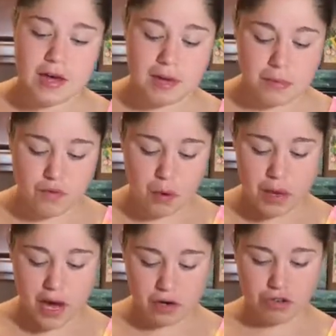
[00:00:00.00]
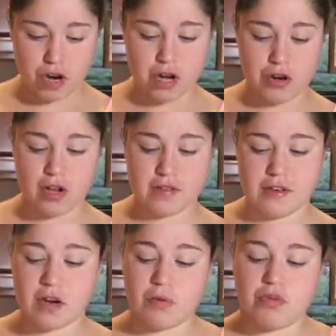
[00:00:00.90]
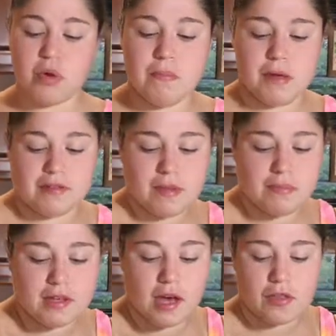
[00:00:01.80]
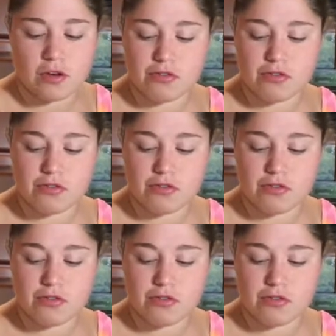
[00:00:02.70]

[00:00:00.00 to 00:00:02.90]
Now before we add our dry ingredients here, we just want to mix them together.